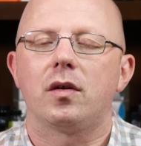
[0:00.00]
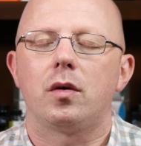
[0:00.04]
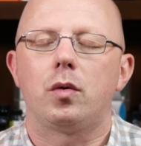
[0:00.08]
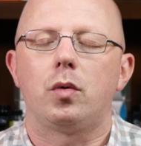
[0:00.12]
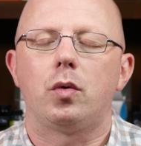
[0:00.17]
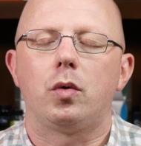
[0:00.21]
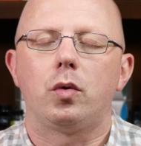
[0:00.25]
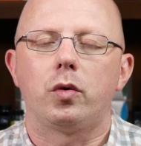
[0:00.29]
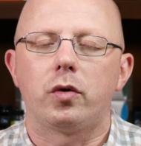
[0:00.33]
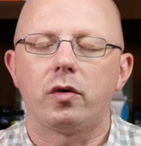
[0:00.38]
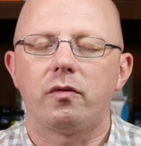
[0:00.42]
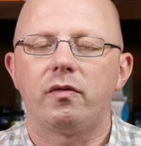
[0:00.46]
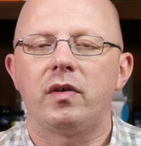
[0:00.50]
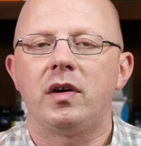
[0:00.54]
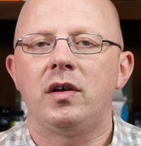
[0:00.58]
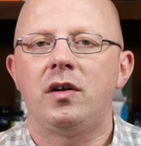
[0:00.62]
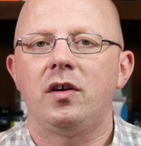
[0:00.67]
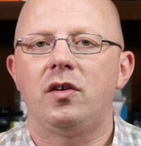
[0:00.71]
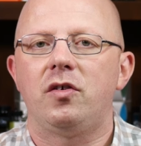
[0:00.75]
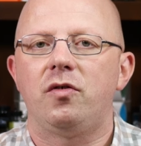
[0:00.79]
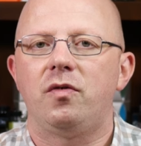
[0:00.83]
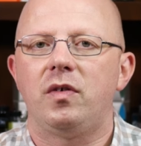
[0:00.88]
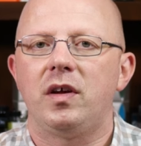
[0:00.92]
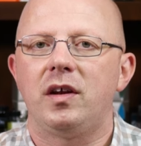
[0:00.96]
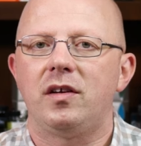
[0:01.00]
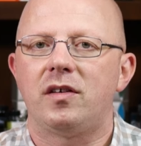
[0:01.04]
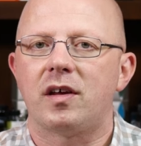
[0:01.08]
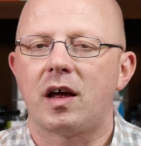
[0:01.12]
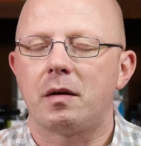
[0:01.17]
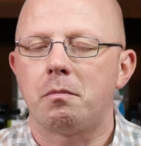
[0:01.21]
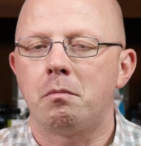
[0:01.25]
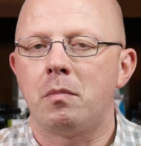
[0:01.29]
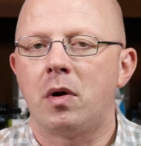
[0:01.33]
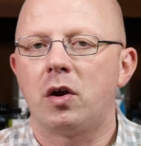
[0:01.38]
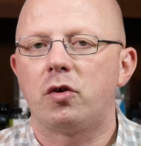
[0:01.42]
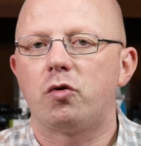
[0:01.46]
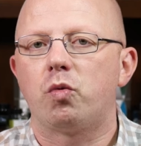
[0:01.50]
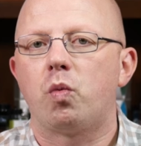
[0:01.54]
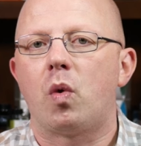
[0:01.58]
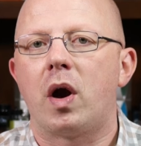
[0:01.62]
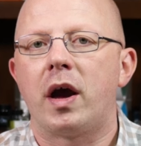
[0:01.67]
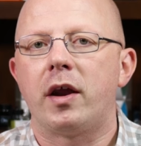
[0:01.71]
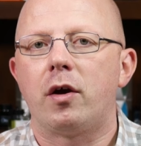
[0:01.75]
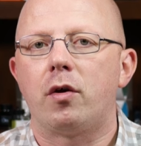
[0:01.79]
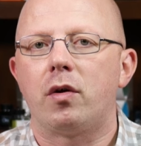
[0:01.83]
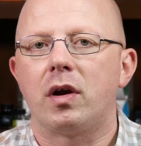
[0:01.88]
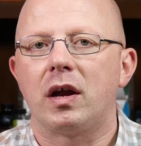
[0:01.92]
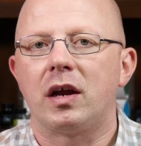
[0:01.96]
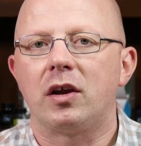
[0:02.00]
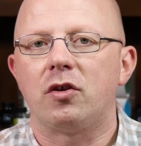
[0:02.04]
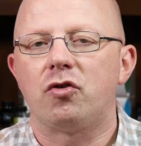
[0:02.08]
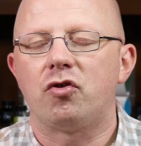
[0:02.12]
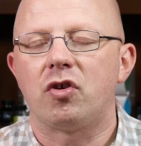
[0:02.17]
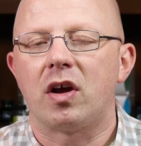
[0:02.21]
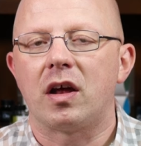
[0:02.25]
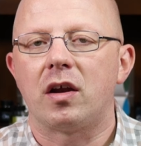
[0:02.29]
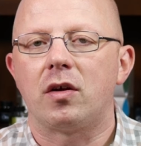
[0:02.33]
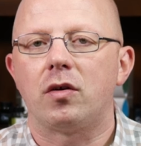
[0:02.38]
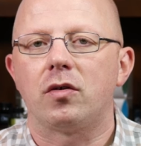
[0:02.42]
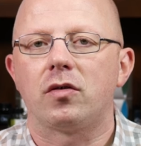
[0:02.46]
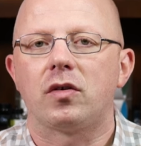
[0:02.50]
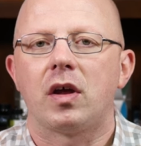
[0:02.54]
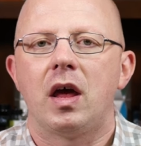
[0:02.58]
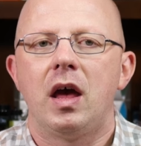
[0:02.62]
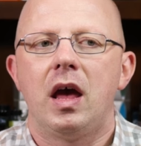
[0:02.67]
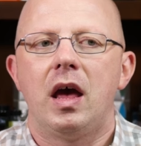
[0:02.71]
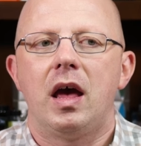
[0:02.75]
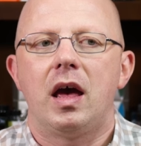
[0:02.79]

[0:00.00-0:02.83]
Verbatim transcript: Older vintage feeds had much wider ink channels